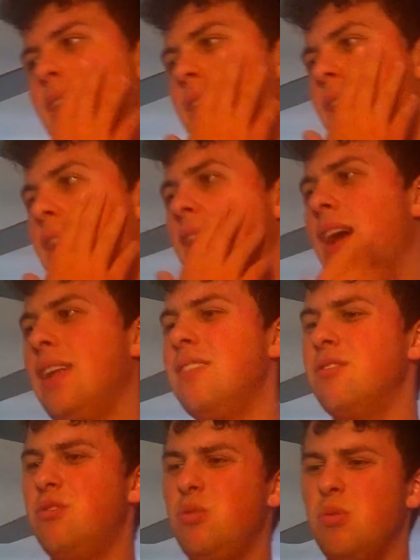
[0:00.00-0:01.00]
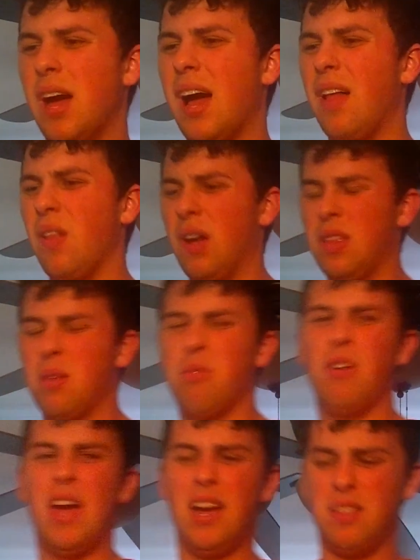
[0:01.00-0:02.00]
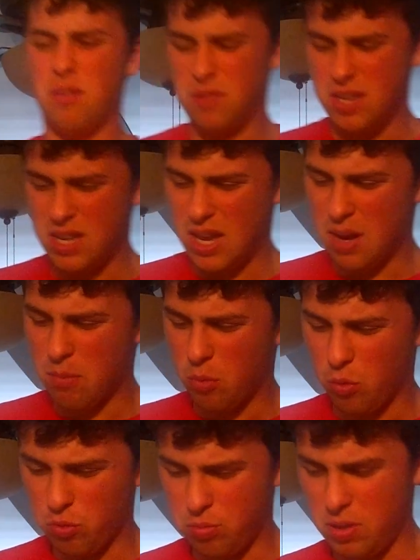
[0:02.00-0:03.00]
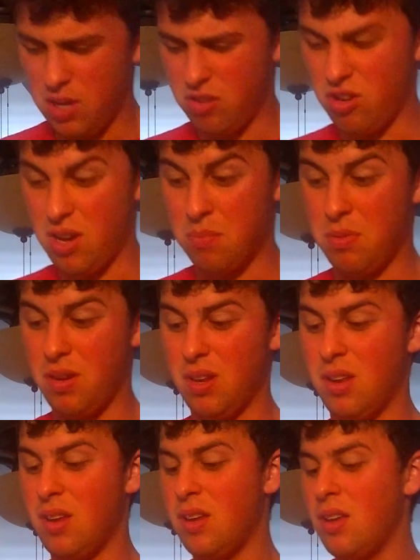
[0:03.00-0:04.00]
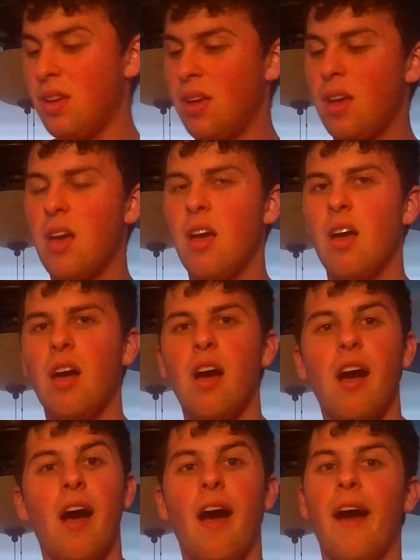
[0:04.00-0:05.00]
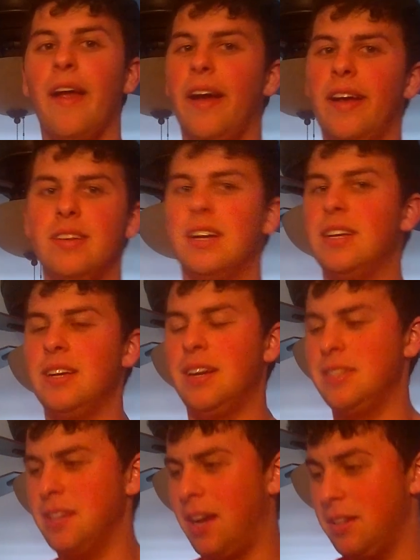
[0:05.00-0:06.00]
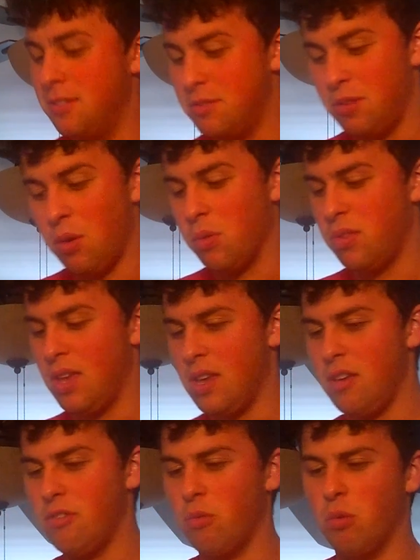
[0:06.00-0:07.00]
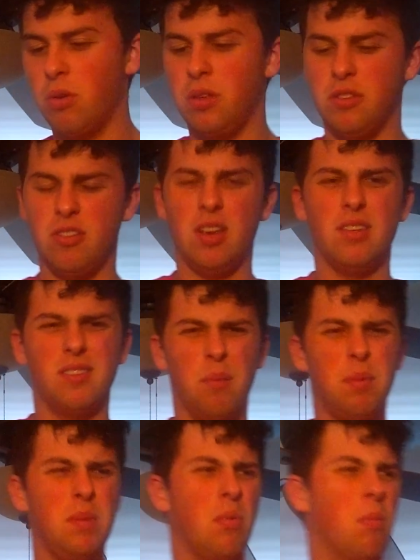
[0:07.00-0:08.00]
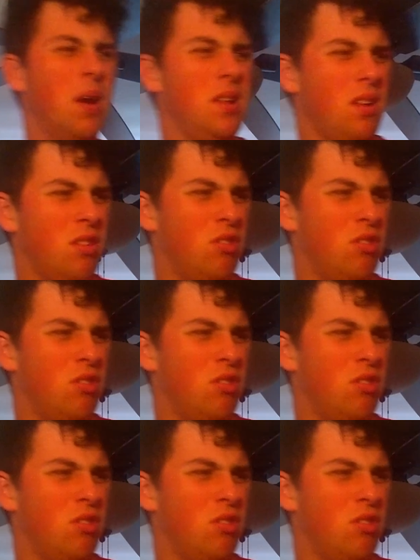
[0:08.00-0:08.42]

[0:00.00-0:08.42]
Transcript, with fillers: you know, I, I just do not like the fact of Dean Ambrose being champion. I, I, I, I just don't think he's a worthy champion. Some people might